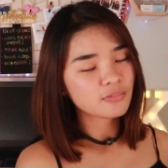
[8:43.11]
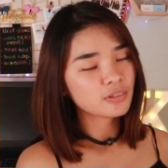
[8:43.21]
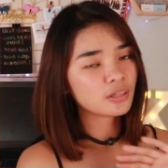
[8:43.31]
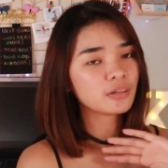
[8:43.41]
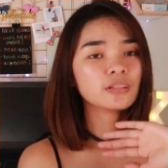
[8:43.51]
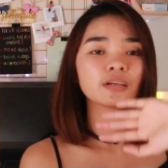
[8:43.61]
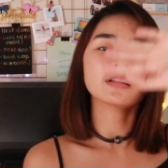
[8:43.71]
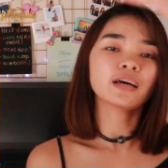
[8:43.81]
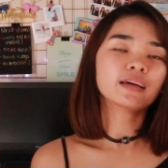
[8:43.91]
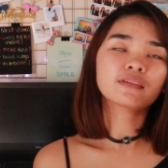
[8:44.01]
even though they're
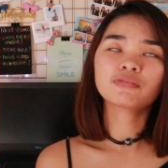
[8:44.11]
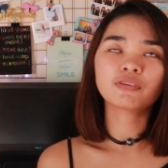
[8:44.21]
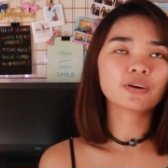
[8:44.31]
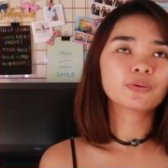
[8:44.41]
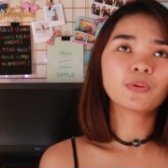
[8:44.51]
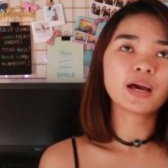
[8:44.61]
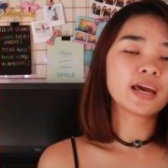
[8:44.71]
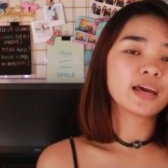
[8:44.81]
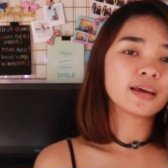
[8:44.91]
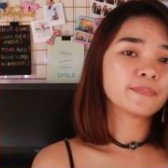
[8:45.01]
like far
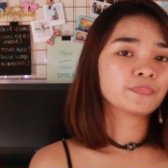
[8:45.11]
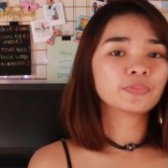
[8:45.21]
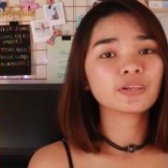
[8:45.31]
away.